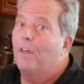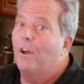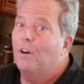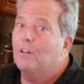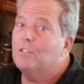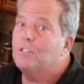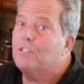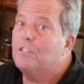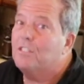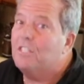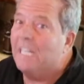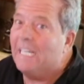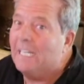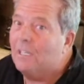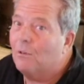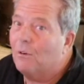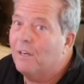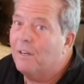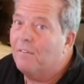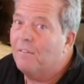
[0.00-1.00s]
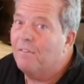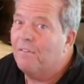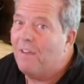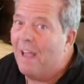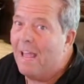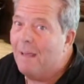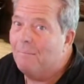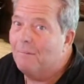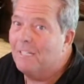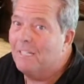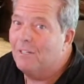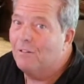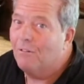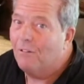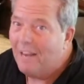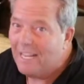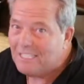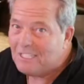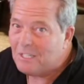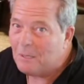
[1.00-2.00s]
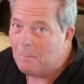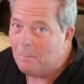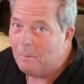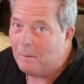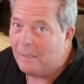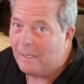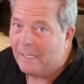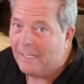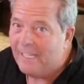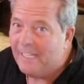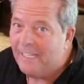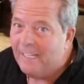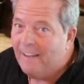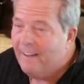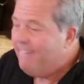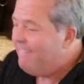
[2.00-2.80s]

her secret family recipe,